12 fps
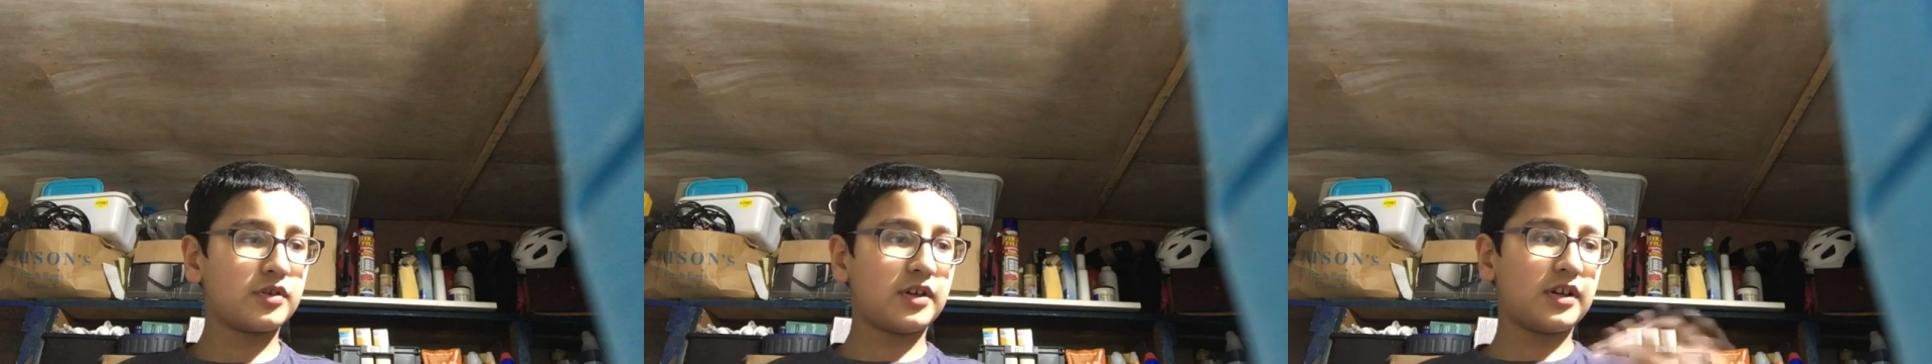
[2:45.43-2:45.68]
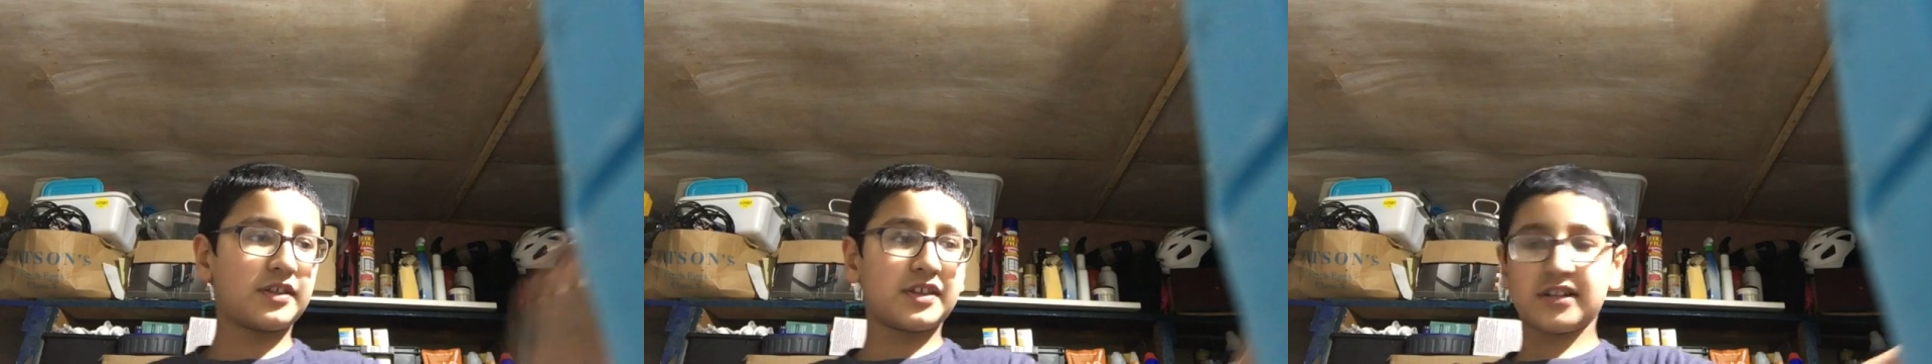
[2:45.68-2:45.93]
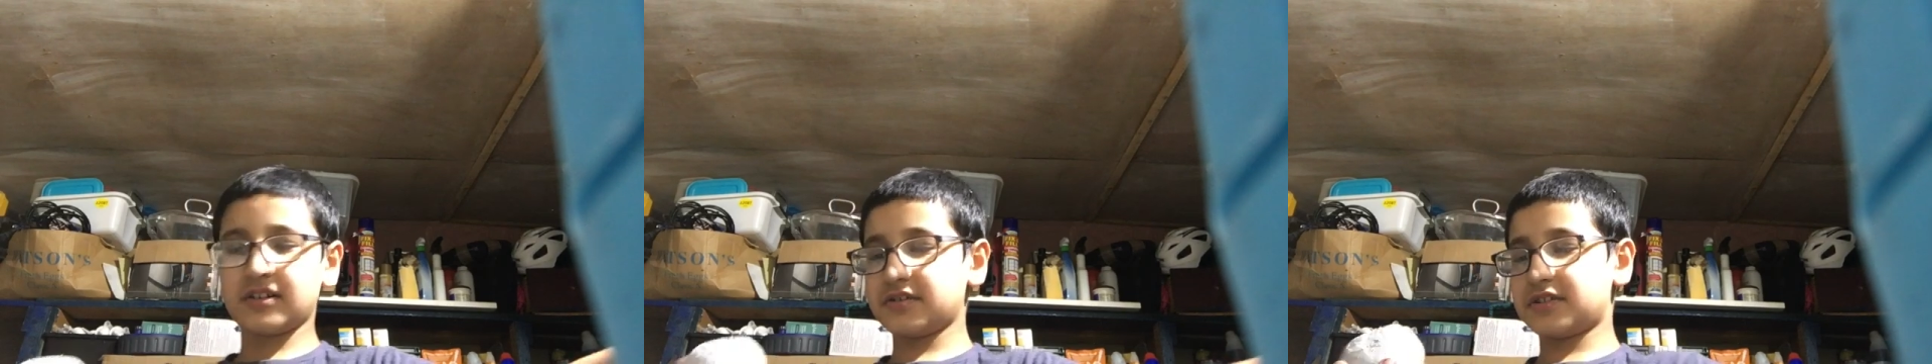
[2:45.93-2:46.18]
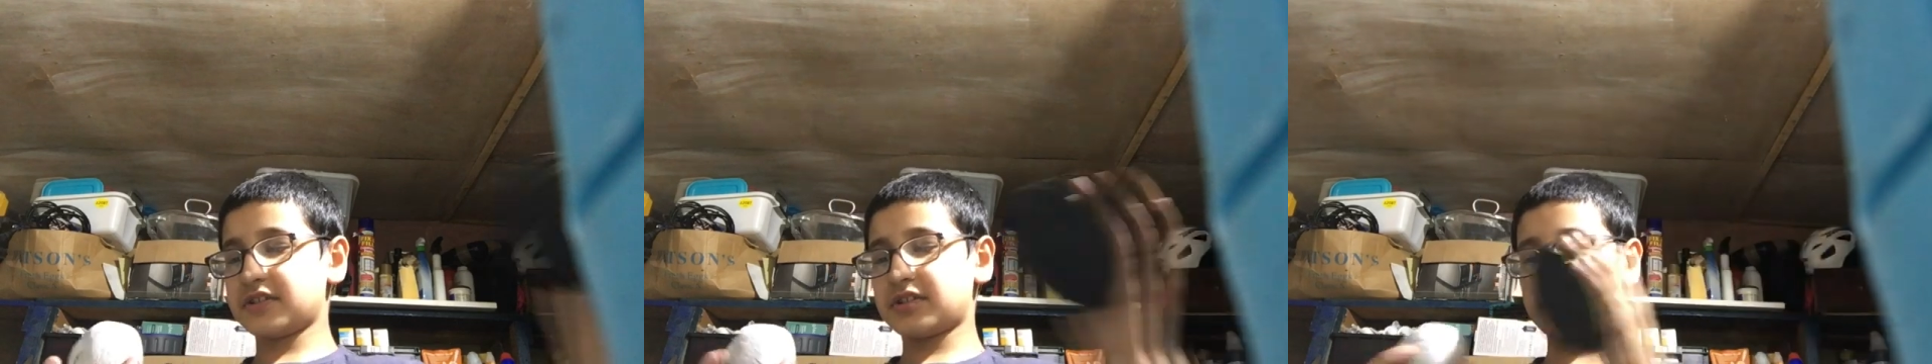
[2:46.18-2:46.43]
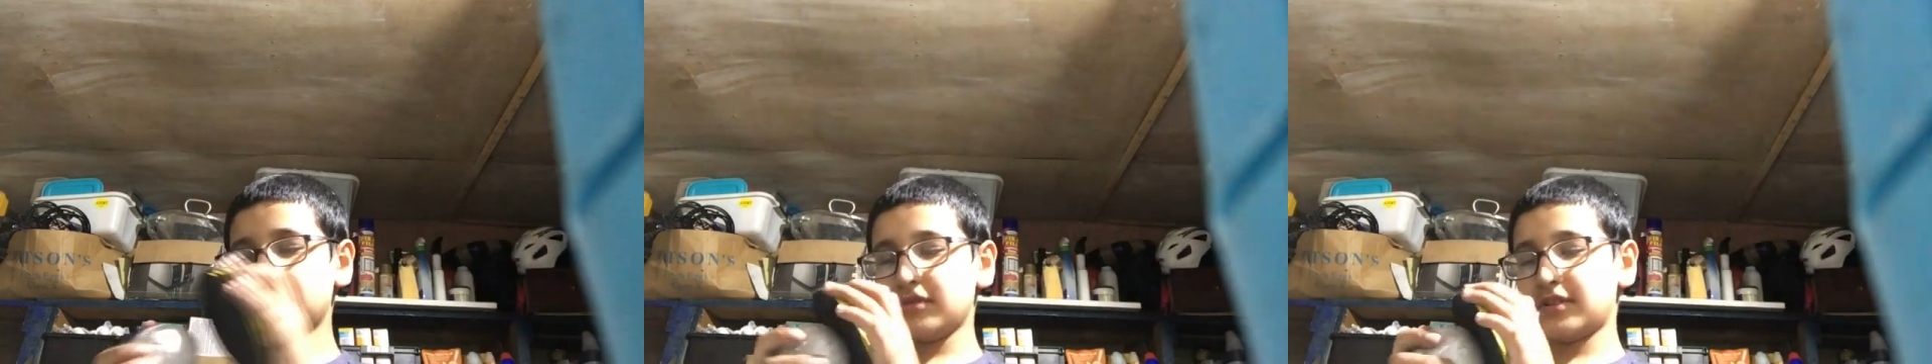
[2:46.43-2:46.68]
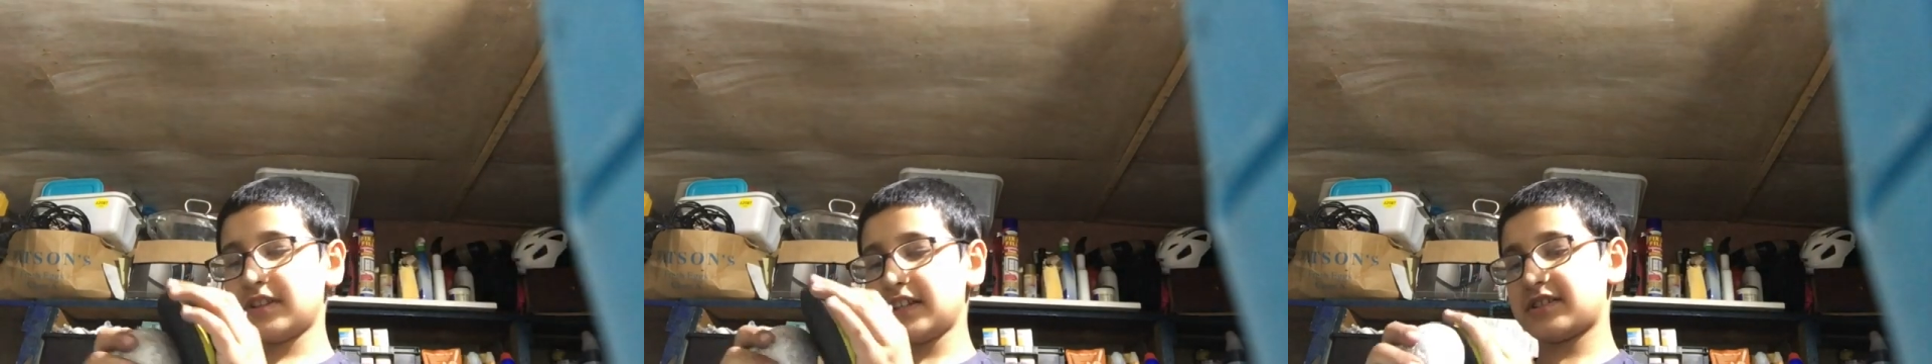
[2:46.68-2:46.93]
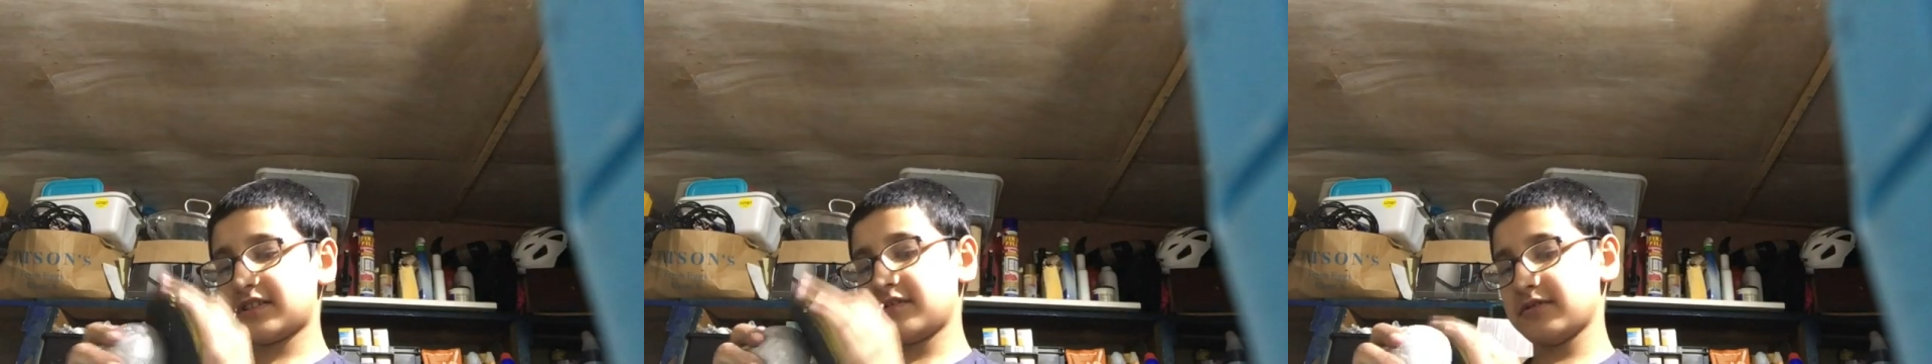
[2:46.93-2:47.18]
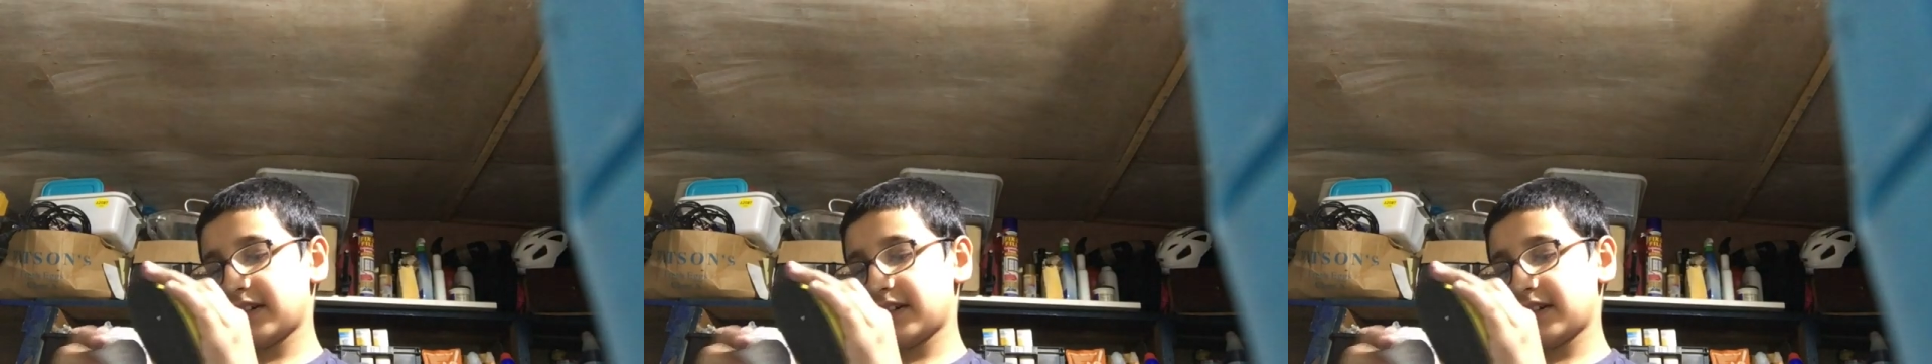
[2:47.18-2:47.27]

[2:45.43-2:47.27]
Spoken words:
I think I'll just use these two